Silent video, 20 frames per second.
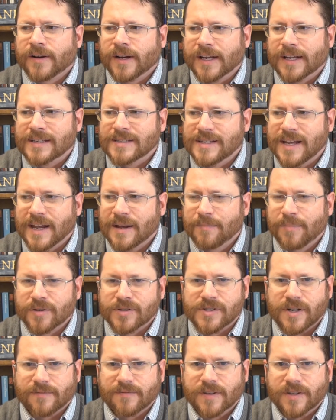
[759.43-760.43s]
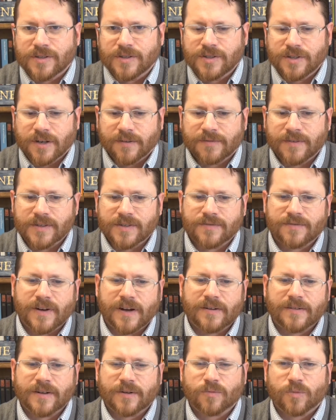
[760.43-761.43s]
examples of this shift is
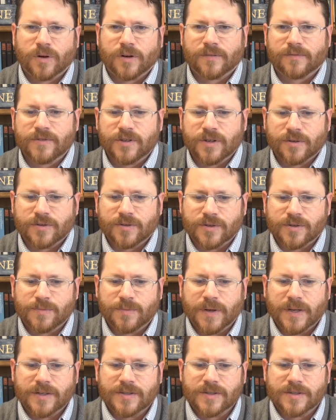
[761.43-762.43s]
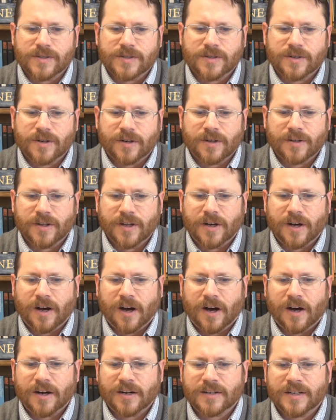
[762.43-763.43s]
found in one of Giotto's pieces called the
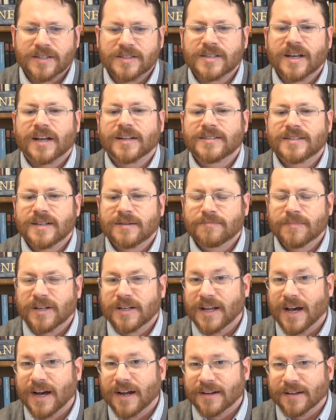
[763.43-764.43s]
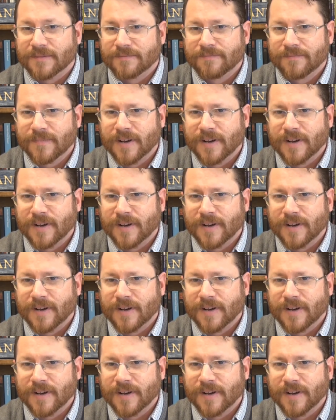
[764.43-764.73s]
Ognissanti Madonna.